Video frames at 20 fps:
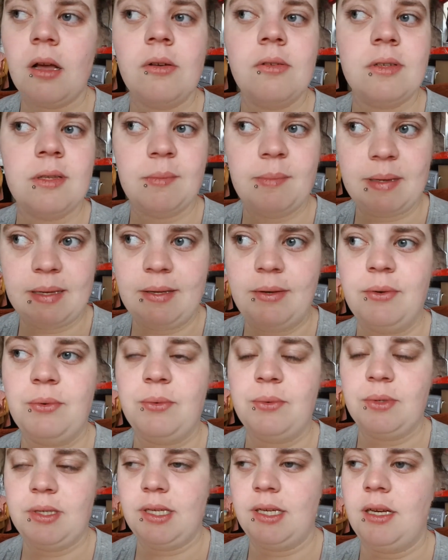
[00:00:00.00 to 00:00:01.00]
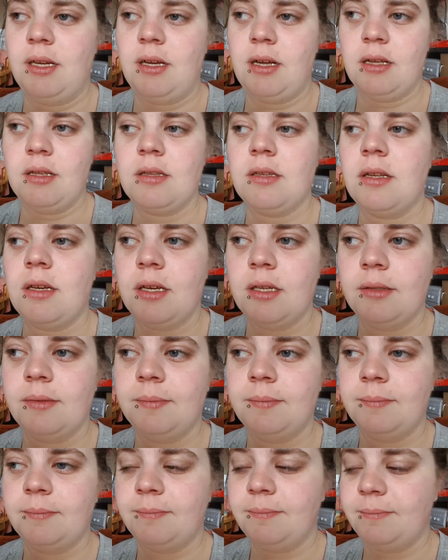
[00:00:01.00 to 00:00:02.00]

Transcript: I was a bit naughty last night.